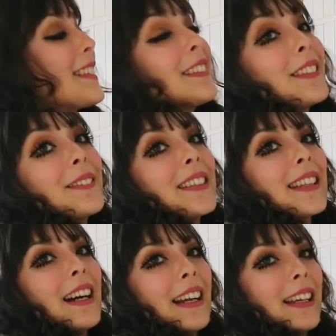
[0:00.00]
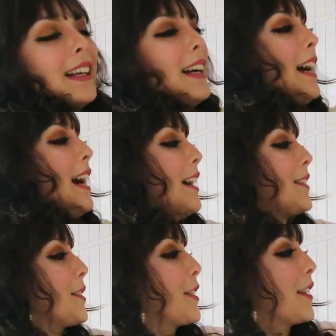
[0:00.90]
is another one that I had
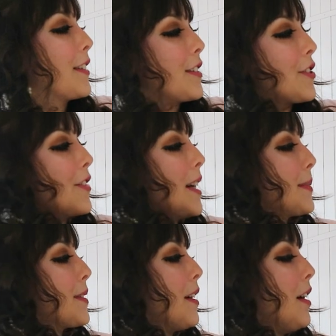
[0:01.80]
to cut the straps